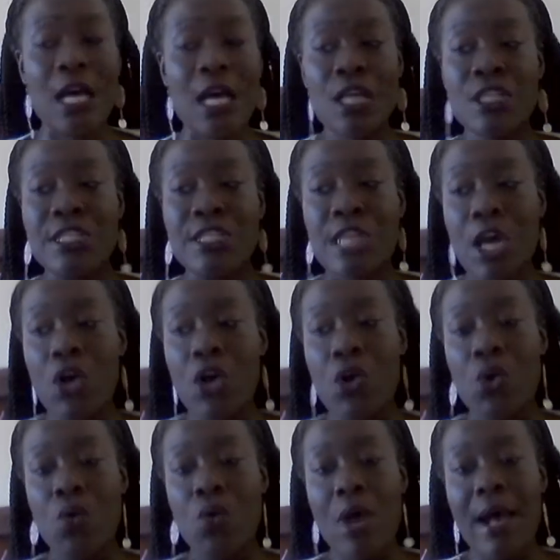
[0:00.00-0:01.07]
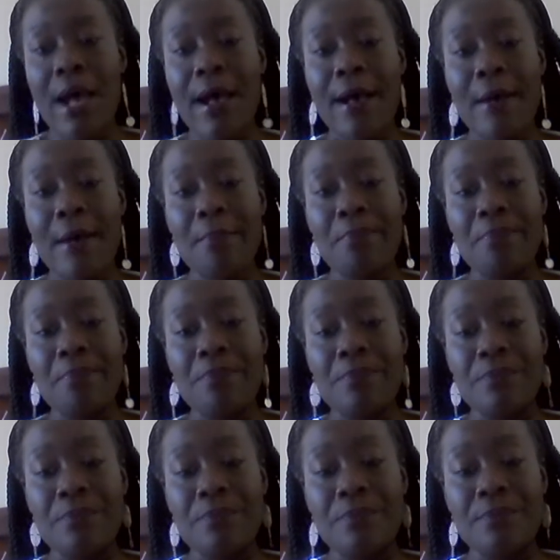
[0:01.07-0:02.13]
So
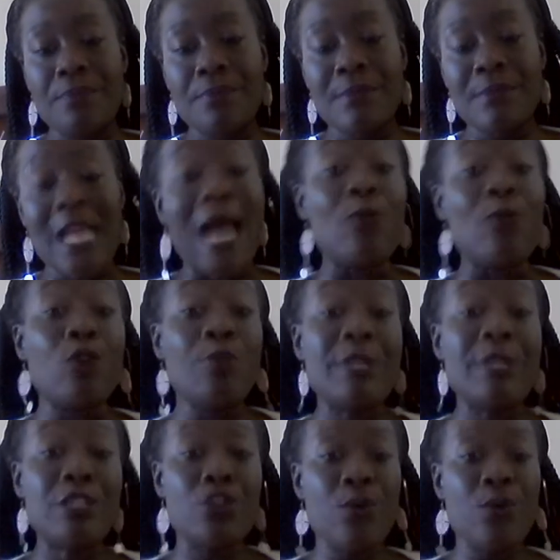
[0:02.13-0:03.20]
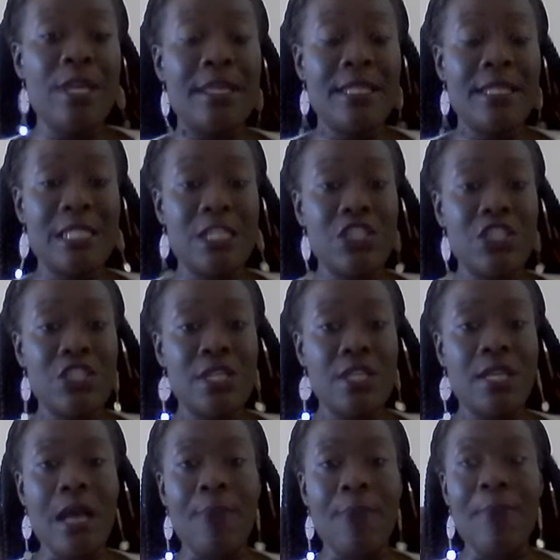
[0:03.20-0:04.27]
I will be doing the
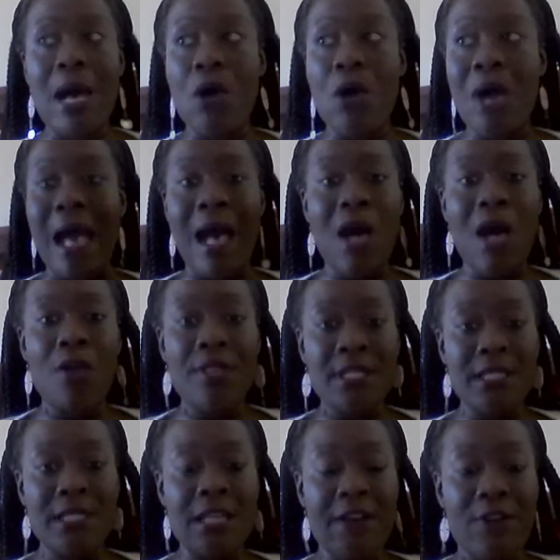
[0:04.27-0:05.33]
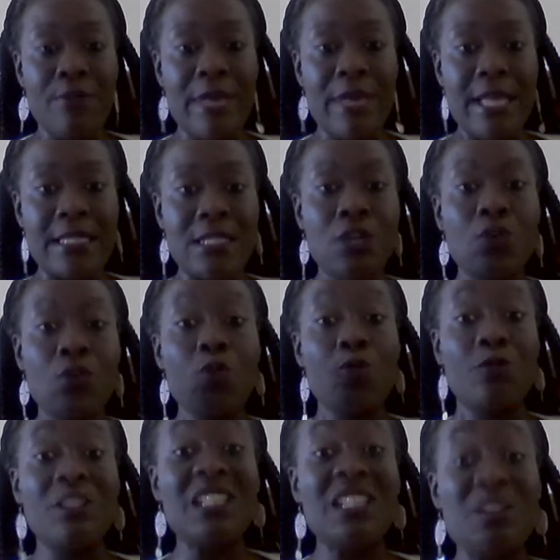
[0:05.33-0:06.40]
teaching about how this government, who
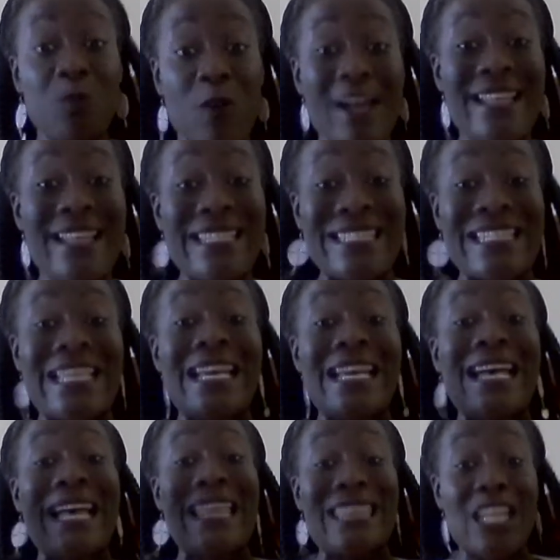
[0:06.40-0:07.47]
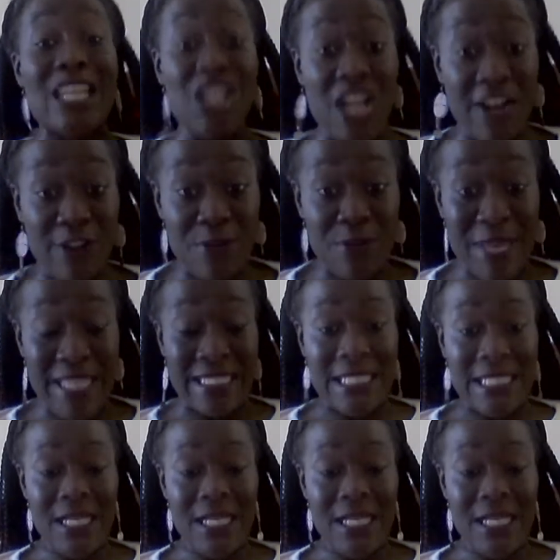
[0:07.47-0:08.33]
really runs the government,